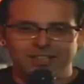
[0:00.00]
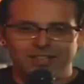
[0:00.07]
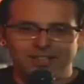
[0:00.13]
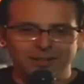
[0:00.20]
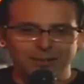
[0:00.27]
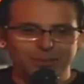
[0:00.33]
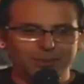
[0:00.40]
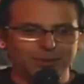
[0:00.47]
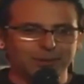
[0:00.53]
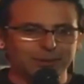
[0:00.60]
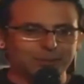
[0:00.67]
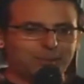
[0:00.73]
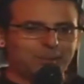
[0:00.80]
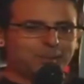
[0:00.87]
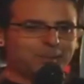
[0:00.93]
You know, put a
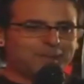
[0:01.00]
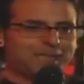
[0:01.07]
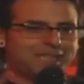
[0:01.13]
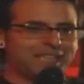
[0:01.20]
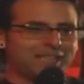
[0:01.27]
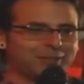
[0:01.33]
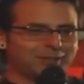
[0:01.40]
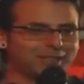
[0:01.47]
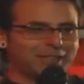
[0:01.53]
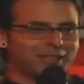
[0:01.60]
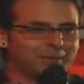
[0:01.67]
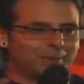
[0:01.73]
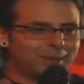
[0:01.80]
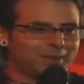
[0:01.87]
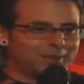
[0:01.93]
little pickle to
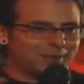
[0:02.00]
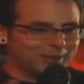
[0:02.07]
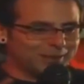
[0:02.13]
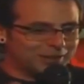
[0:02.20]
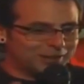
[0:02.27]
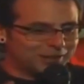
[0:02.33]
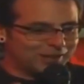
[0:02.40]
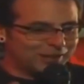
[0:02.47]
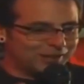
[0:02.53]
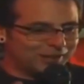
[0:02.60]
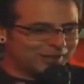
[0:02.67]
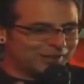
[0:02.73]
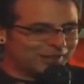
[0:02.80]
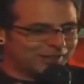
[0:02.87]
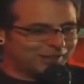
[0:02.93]
your pickle
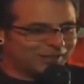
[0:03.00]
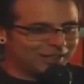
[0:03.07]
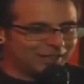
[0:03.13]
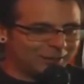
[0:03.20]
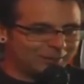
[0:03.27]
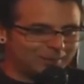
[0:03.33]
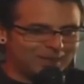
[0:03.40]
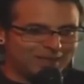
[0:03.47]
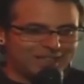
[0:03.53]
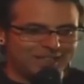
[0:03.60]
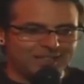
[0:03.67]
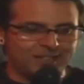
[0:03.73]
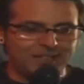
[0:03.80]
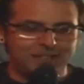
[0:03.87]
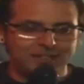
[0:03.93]
up in
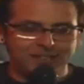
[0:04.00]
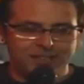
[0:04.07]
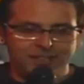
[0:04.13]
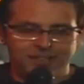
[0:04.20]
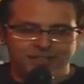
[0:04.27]
there.